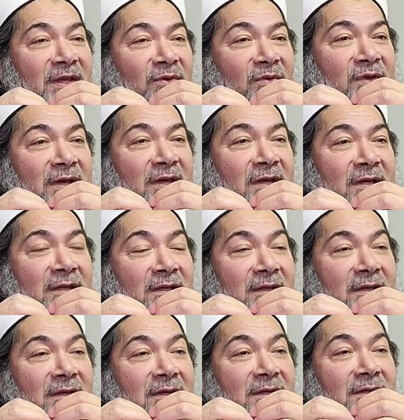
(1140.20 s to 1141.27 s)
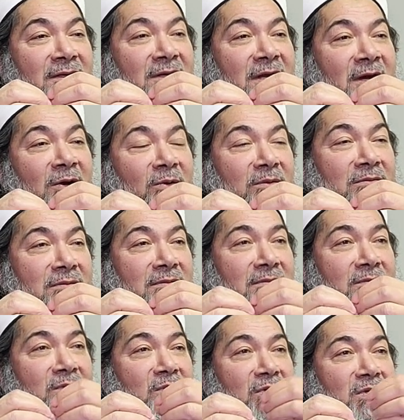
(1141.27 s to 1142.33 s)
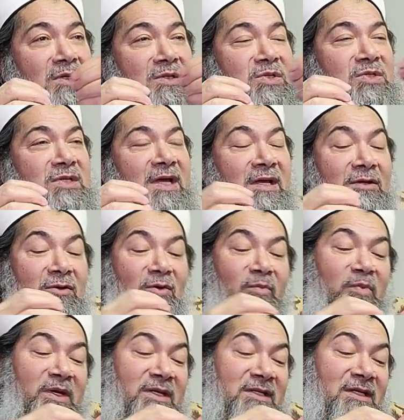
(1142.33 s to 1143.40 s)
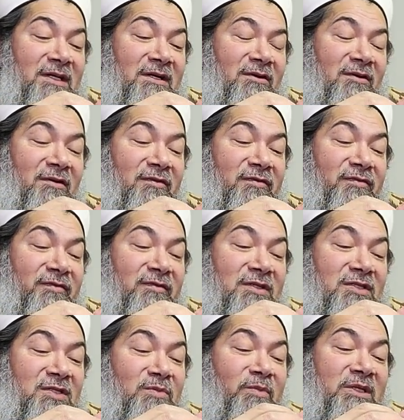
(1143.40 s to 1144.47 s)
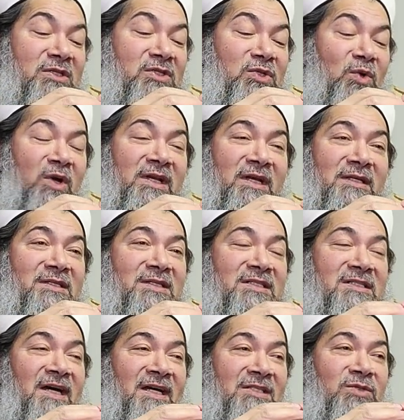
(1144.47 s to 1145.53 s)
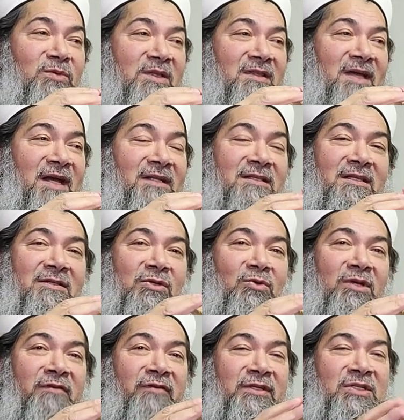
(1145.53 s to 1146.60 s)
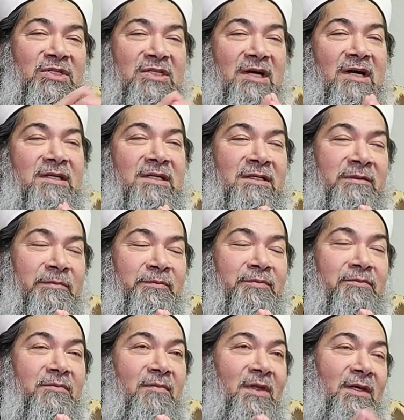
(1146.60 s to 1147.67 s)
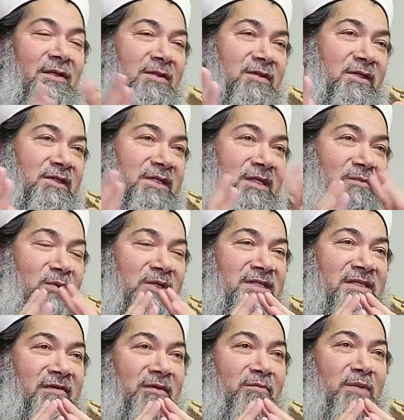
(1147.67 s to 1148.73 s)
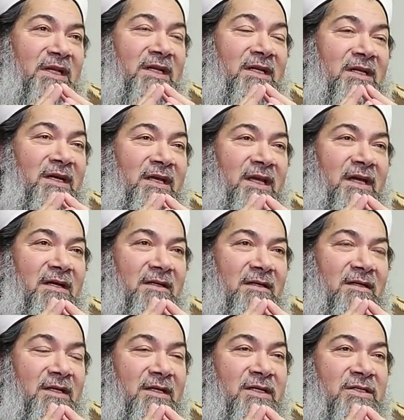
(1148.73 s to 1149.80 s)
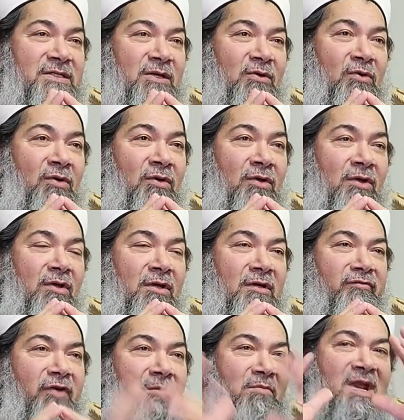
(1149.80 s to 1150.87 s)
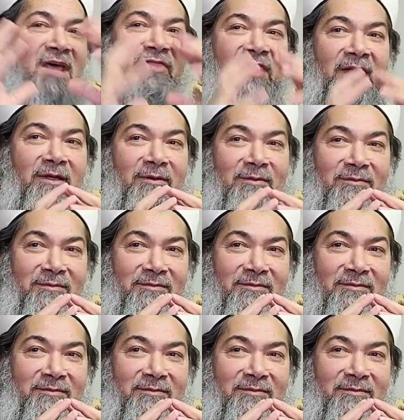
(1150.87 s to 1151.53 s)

Okay. Now, the encyclopedia of the Smithsonian starts with that the universe started 13.7 billion years ago from nothing.